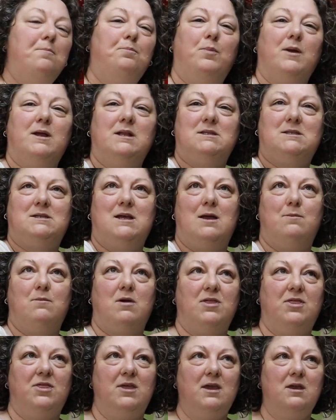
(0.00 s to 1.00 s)
but
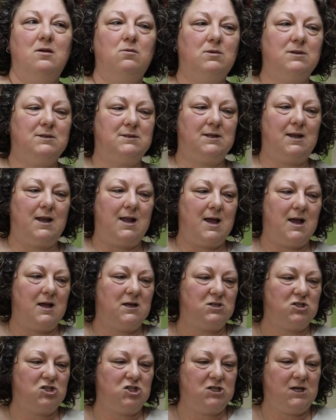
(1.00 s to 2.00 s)
I think it was
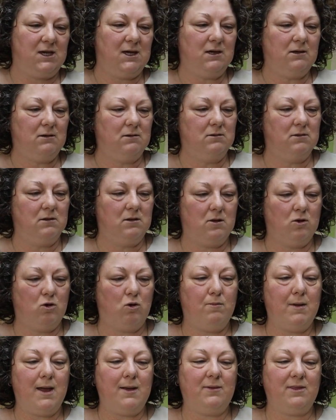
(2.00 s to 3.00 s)
last year
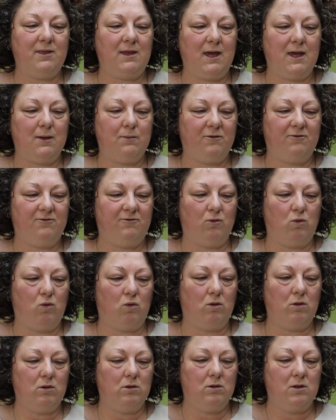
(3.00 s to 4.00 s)
or maybe the year
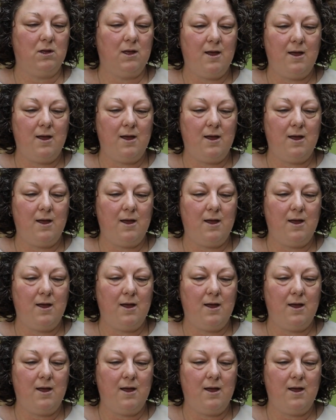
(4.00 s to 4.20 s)
before,